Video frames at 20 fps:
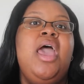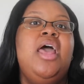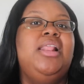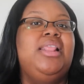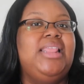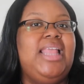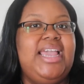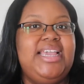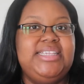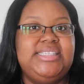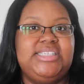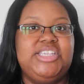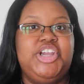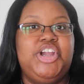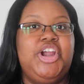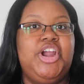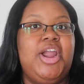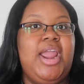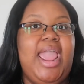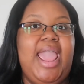
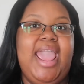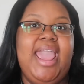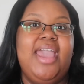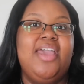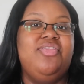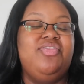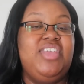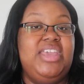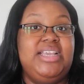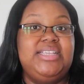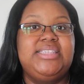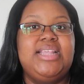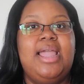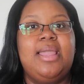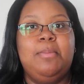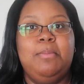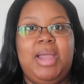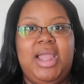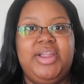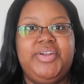laser, and things
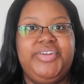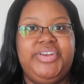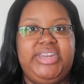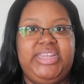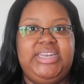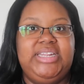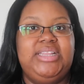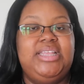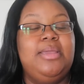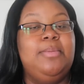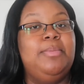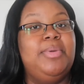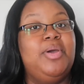like microneedling.